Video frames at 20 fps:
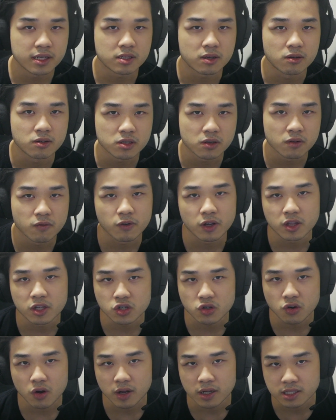is also really
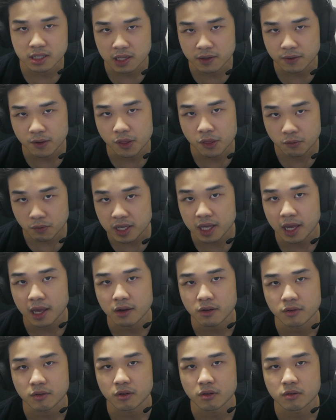strong as a level 3
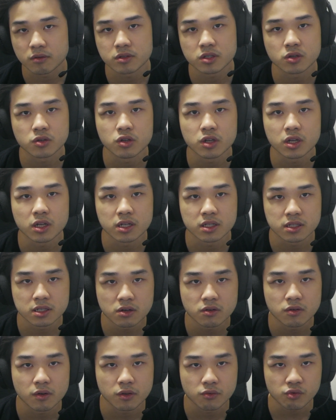ganker though, so you can
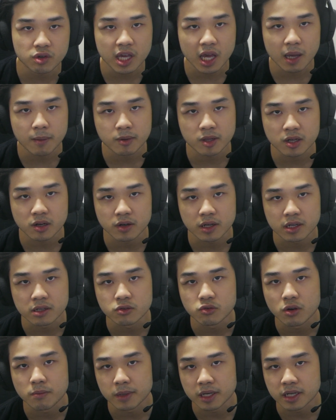consider a 3 camp clear
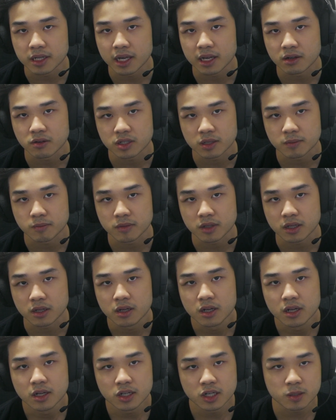into a mid gank or something,
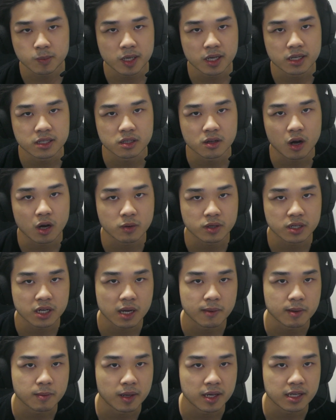just because the awkward
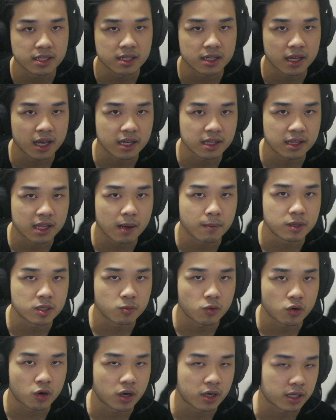timing makes the gank that
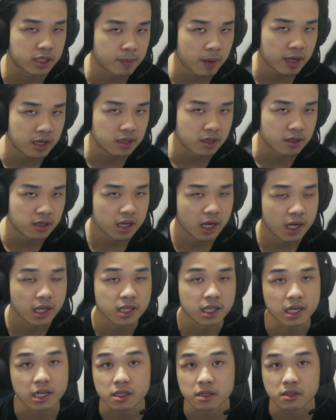much more unexpected
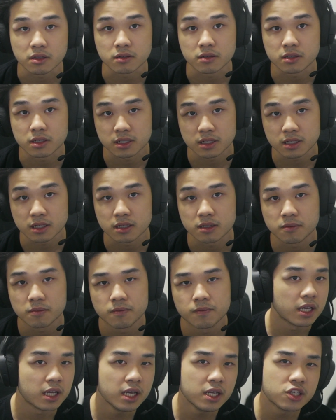and likely to succeed.
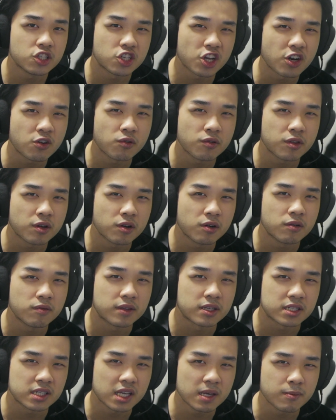But in general though,
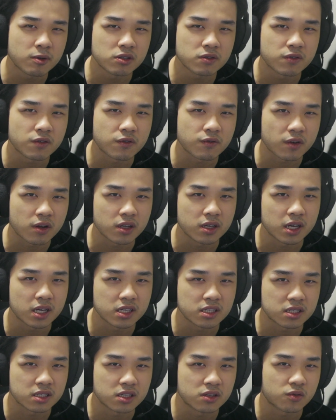the same goes for Volley
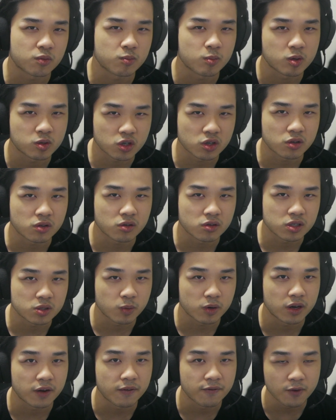as it does for most junglers,
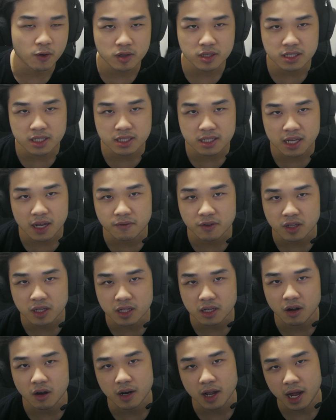where it focuses
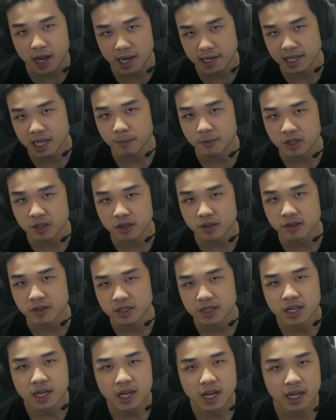heavily on high camp
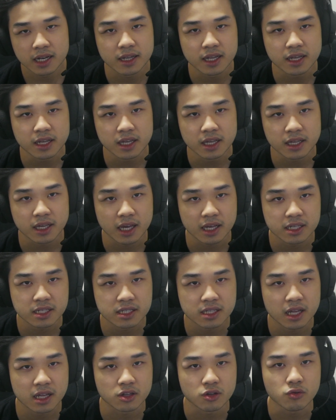clears and taking
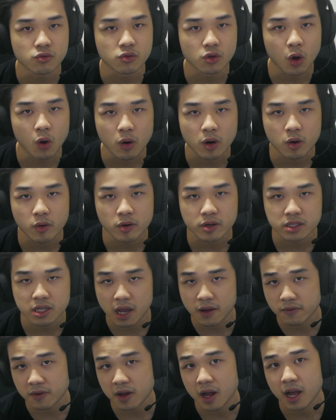ganks that you know are going to
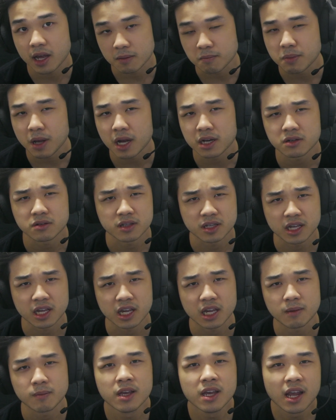have a high impact on the
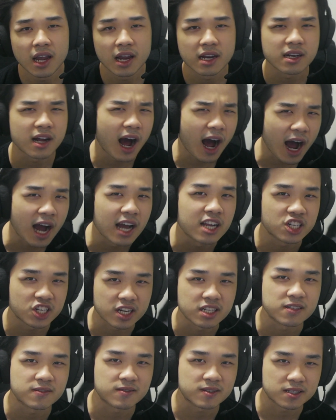game and a high
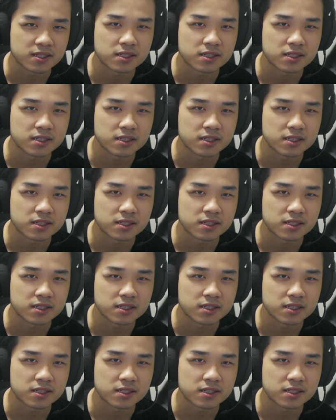chance of